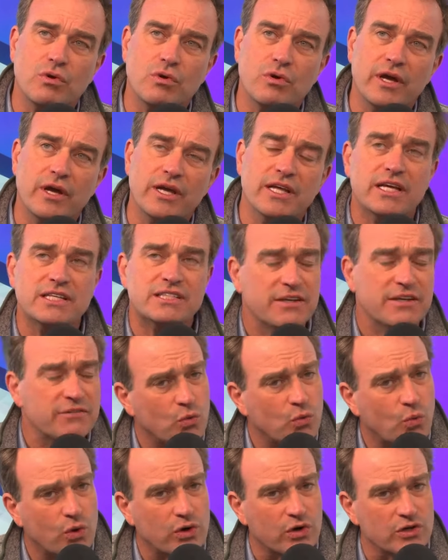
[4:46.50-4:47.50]
it's
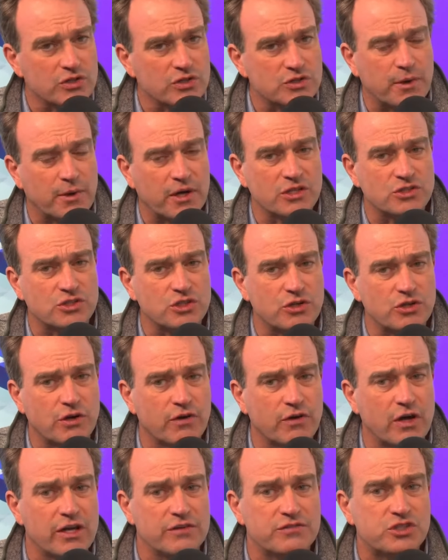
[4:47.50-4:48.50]
even worse because
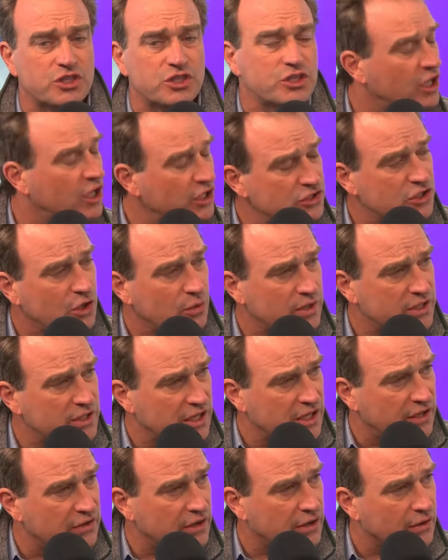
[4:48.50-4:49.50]
if she does go into
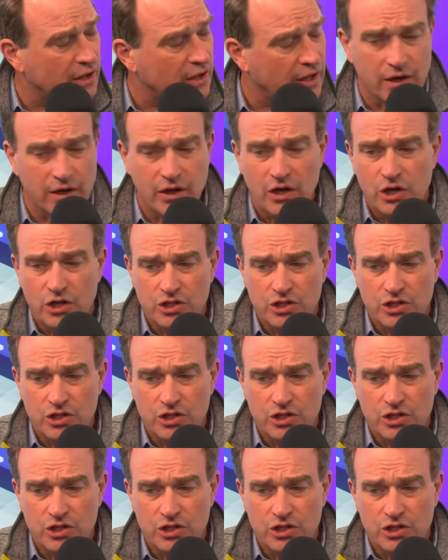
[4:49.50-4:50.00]
South Carolina,